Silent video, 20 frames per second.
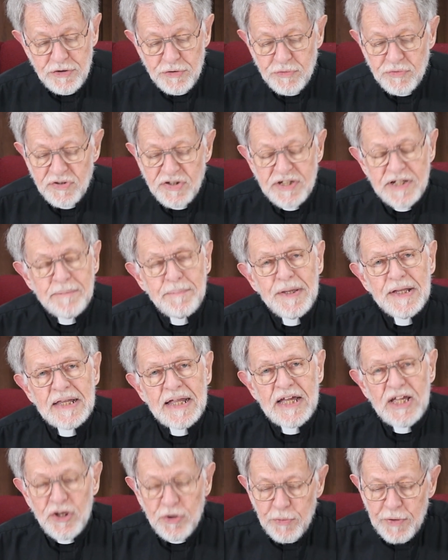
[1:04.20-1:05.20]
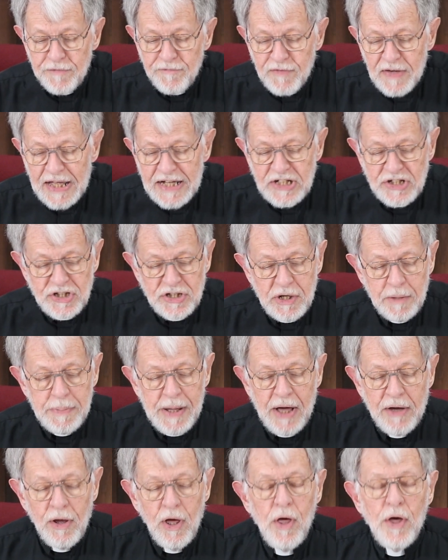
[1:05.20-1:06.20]
to stimulate your reflection
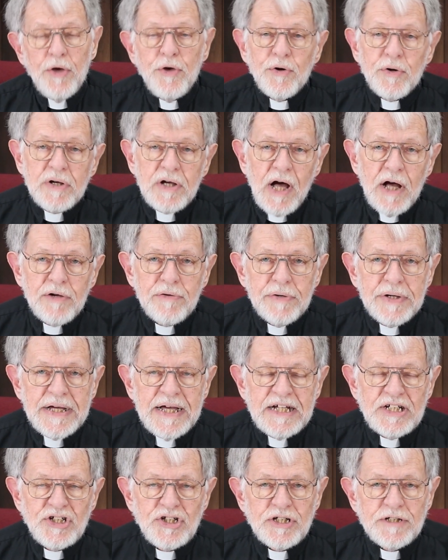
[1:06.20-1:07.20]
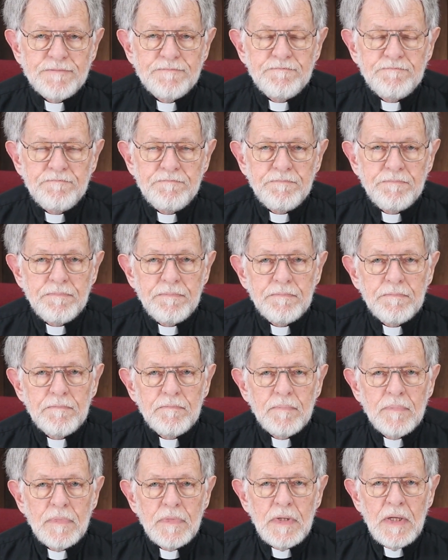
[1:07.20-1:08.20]
about your congregation.
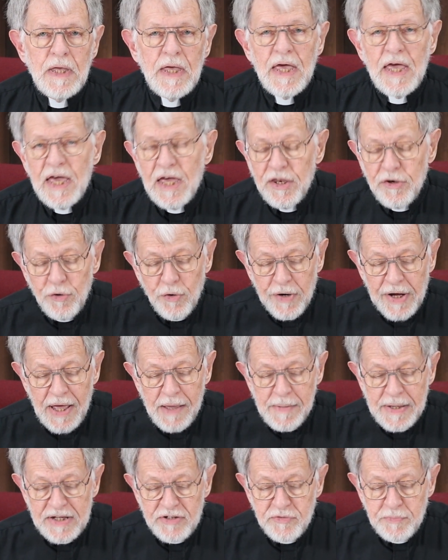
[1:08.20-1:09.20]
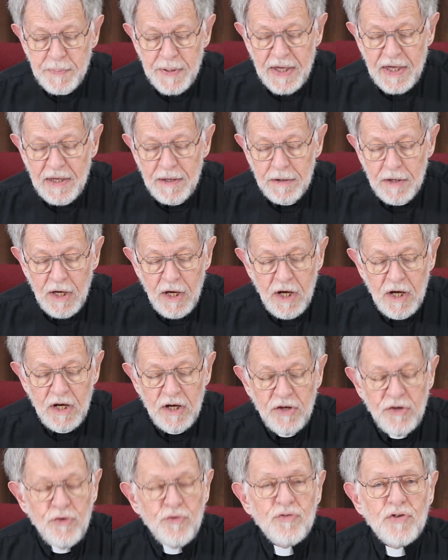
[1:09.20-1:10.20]
In your MSP,
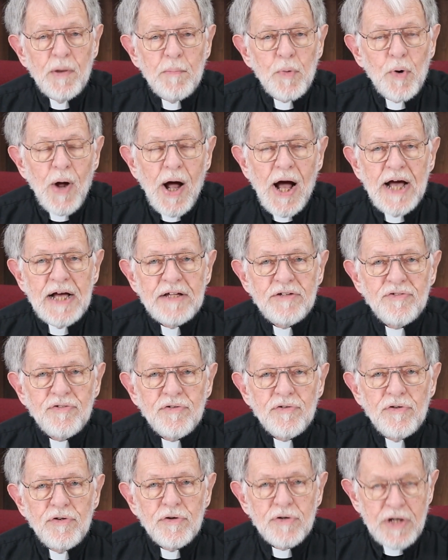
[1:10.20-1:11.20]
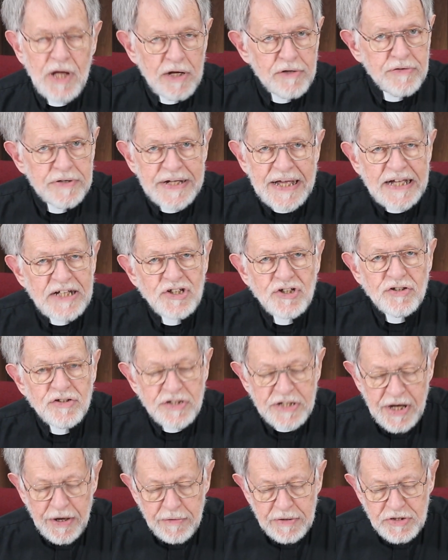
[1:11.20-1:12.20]
you summarize your congregation's
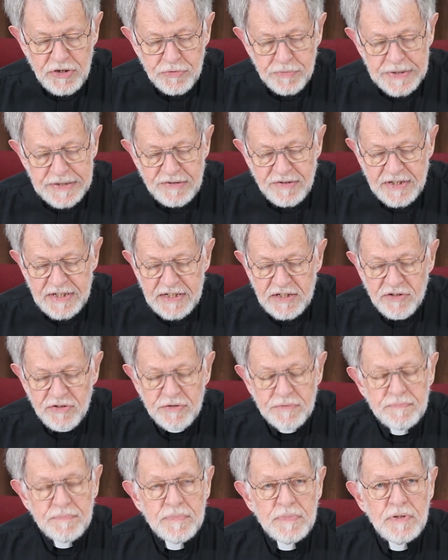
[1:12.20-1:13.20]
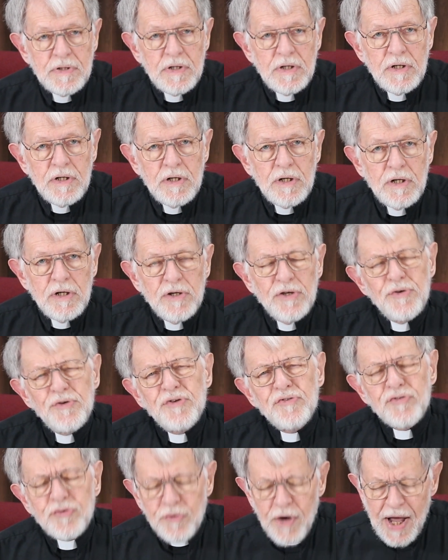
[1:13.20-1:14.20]
characteristics. You
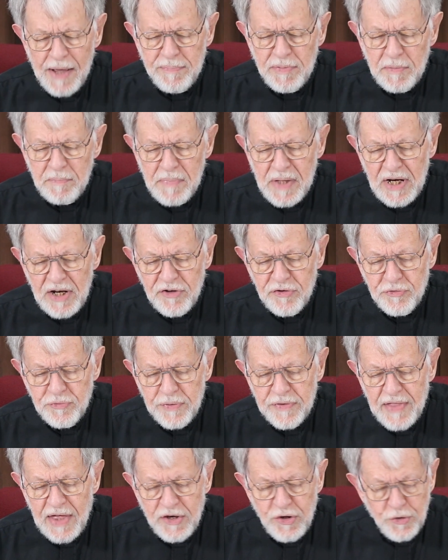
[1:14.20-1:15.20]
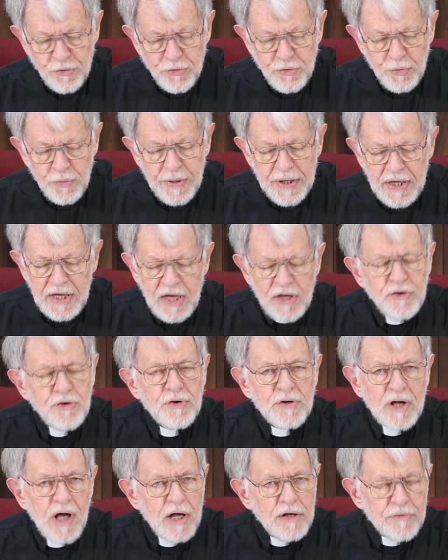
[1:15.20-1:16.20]
describe the ministry that you're doing in
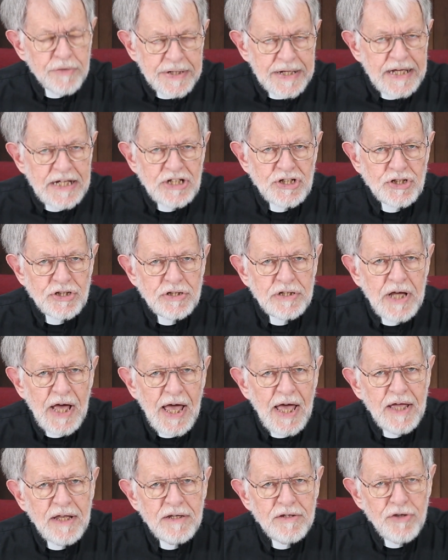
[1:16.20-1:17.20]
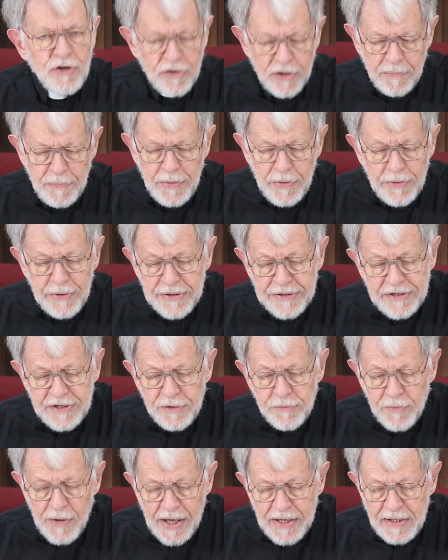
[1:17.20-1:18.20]
your congregation and your community
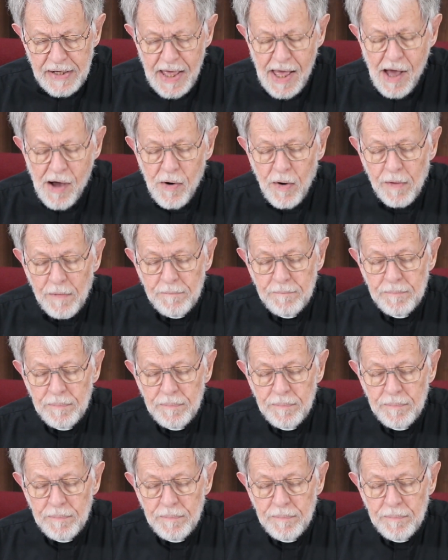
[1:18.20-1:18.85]
right now.